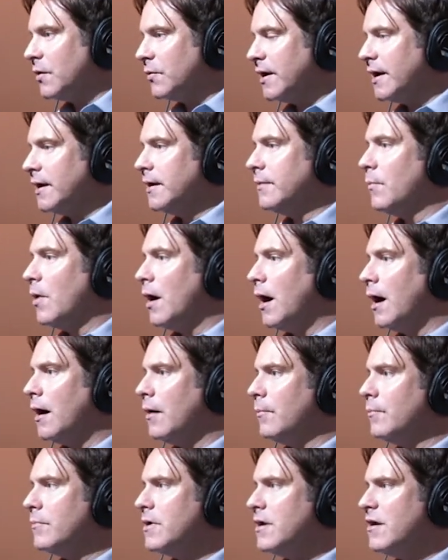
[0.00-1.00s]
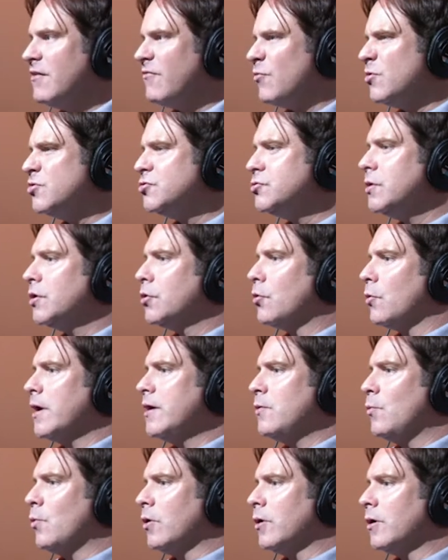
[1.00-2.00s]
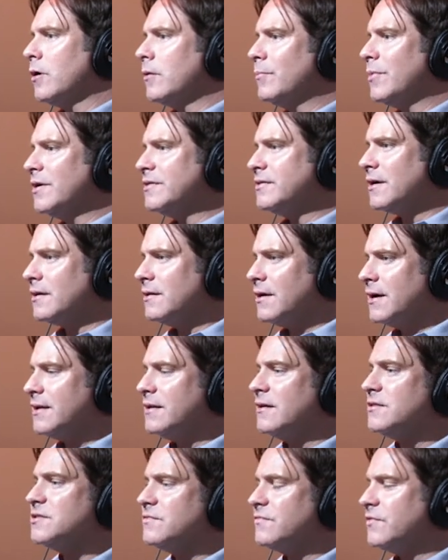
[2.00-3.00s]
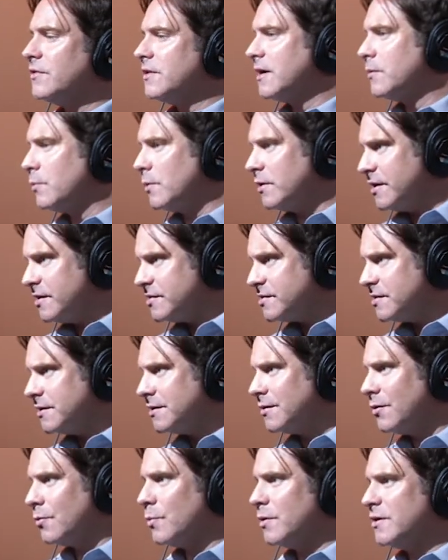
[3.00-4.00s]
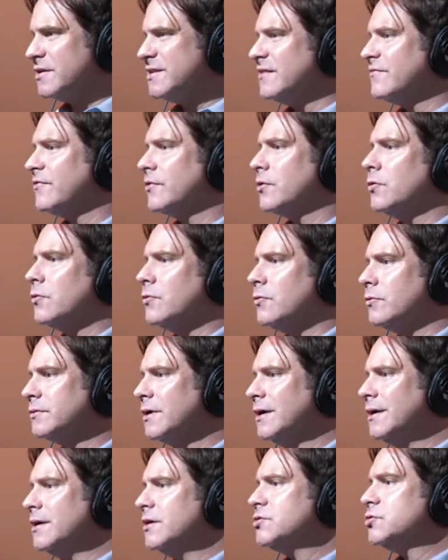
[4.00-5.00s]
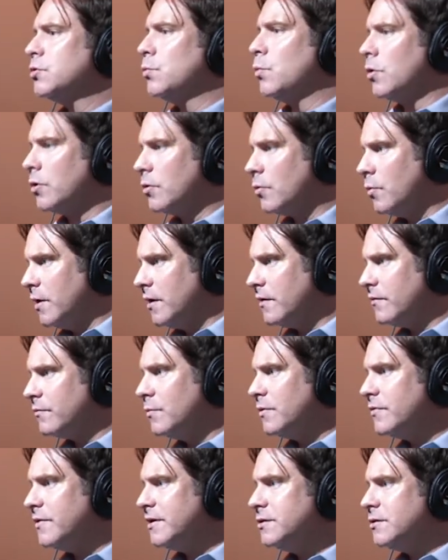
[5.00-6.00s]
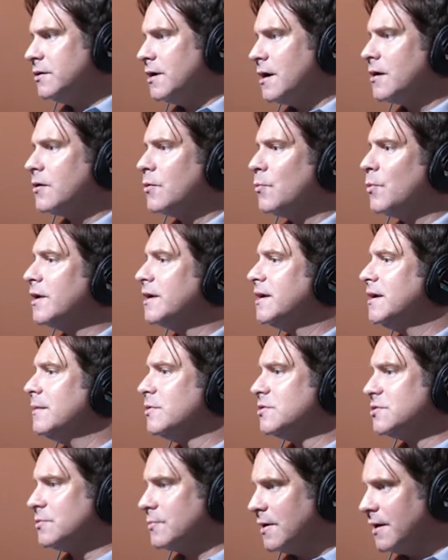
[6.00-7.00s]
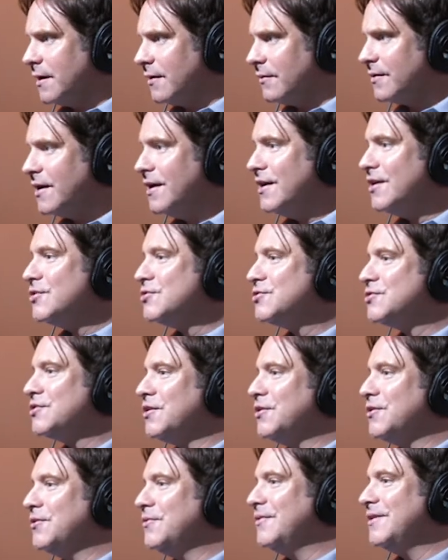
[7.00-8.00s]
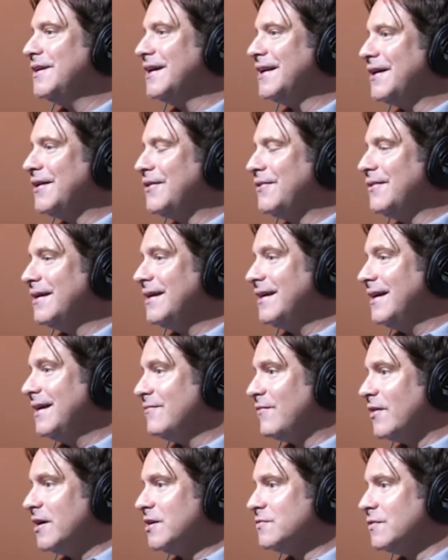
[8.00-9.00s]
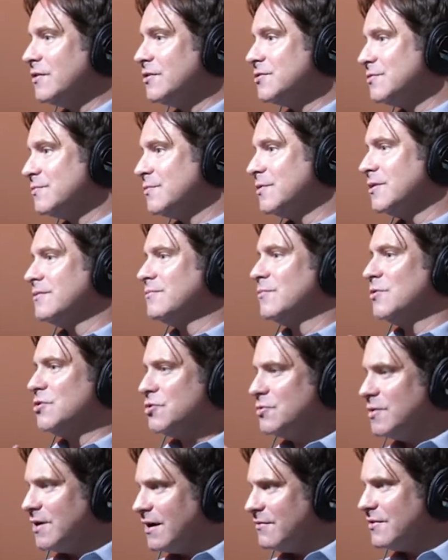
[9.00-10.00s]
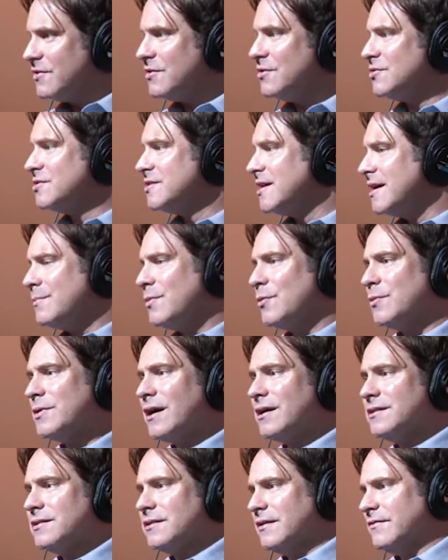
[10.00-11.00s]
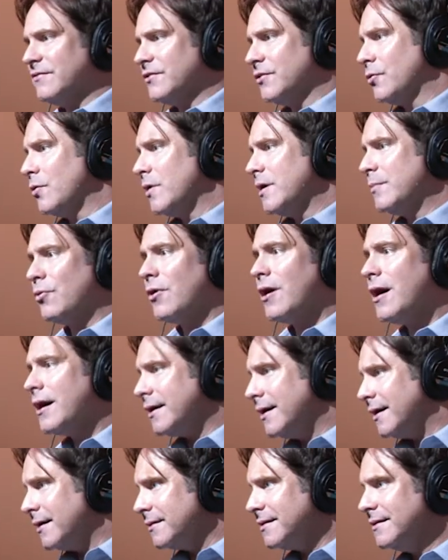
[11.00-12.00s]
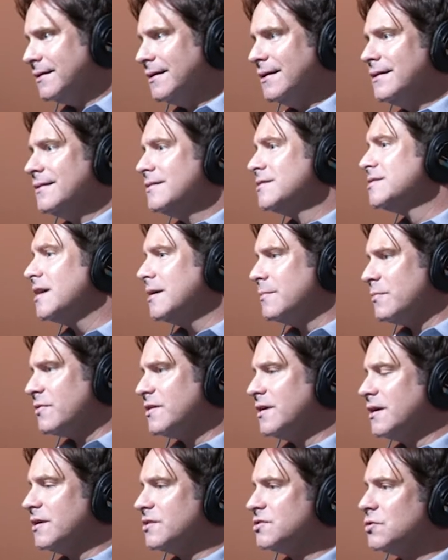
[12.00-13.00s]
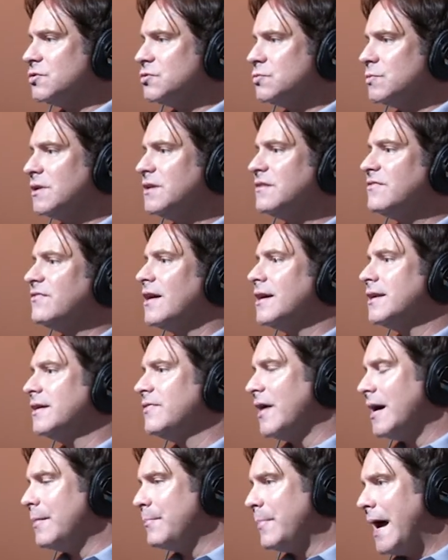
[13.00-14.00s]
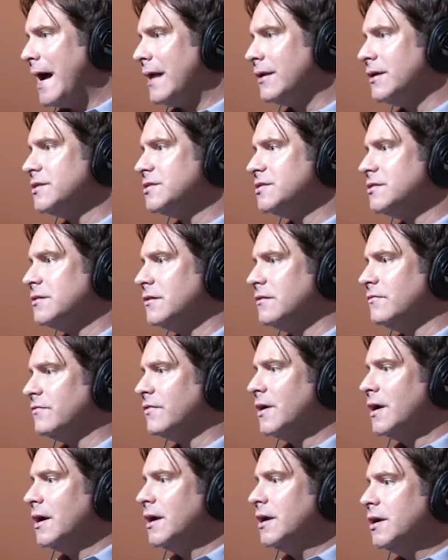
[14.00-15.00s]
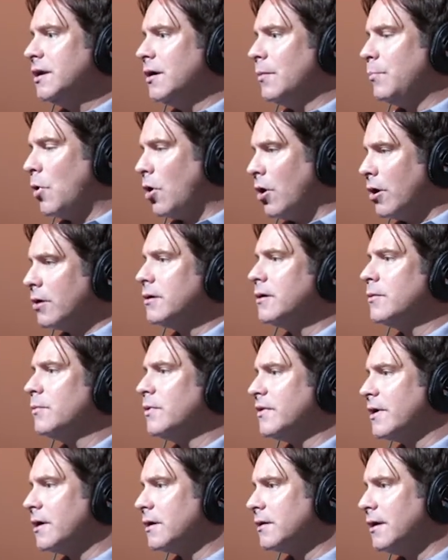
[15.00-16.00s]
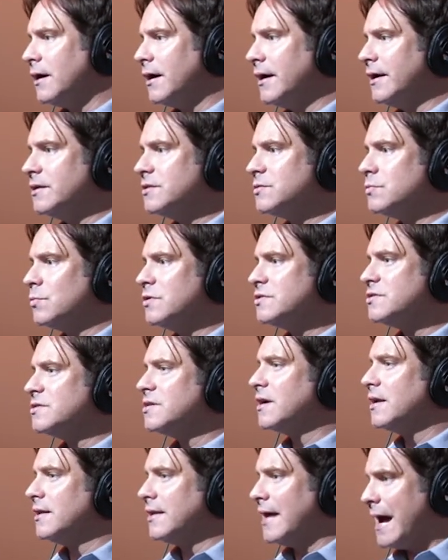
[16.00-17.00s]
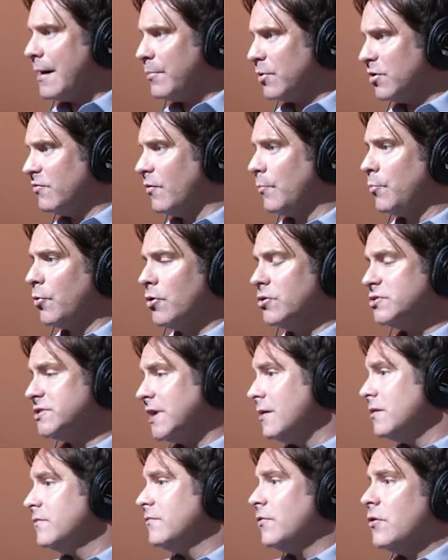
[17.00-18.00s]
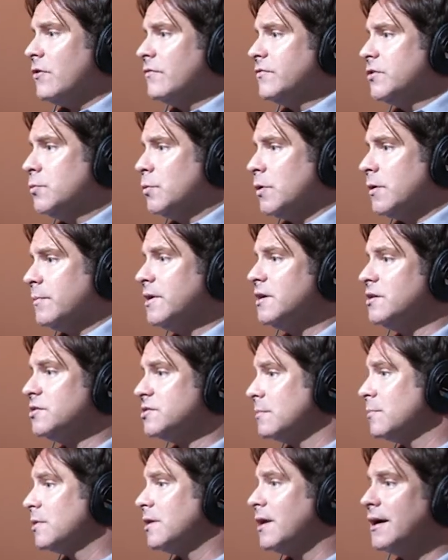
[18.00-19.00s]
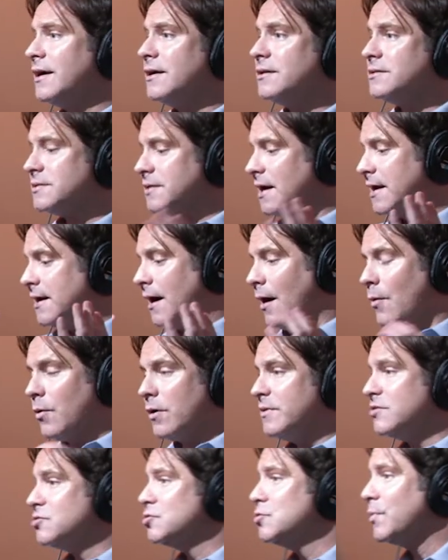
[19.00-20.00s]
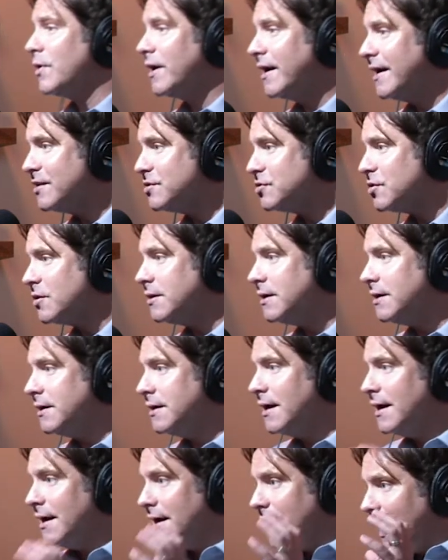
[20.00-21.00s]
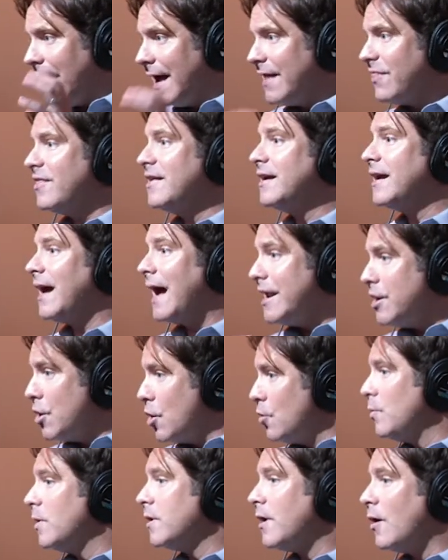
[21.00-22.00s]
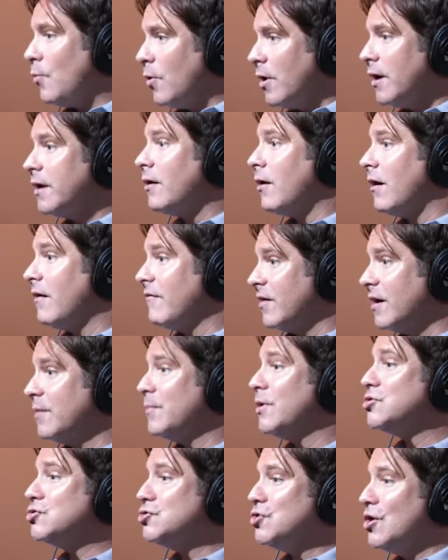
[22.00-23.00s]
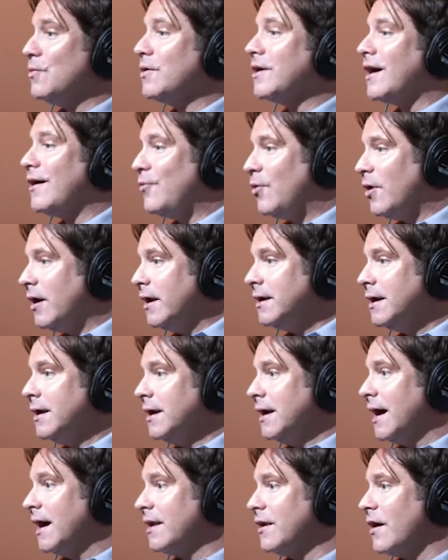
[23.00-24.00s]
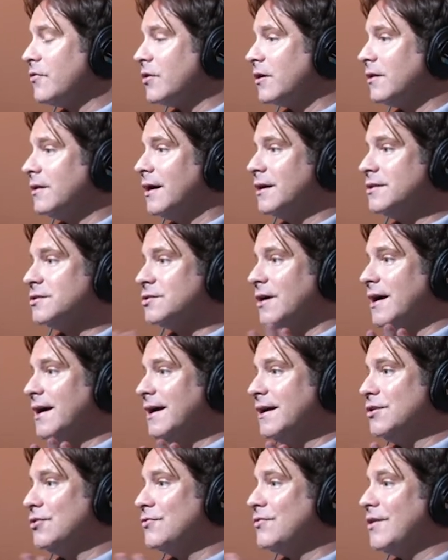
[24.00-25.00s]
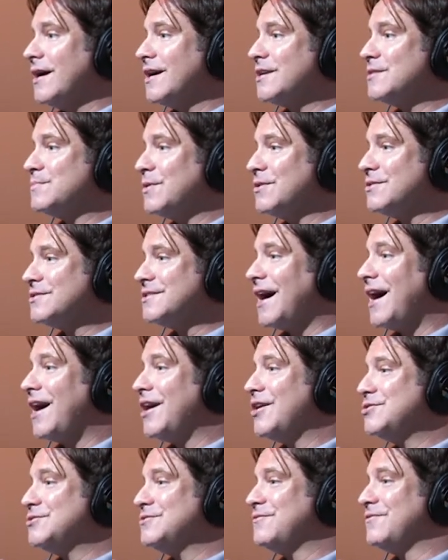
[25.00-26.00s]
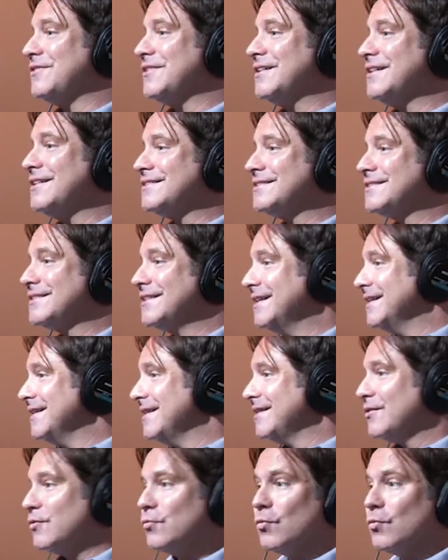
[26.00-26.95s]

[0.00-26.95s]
Okay. Um, if we're doing great work, but the client doesn't feel like we're listening or we're difficult to work with, well, then you're not going to want to keep us around. So, you know, and, and vice versa, we're, we're doing everything you say, but we're not delivering a great product same thing. So it's really finding that balance of, you know, partnering with our clients. What's the collaborative approach? How involved do you want to be? Some clients say, I want to be super hands on. I think I know what I want, or I very much know what I want. And other clients are, hey, you're the experts. I hired you for this.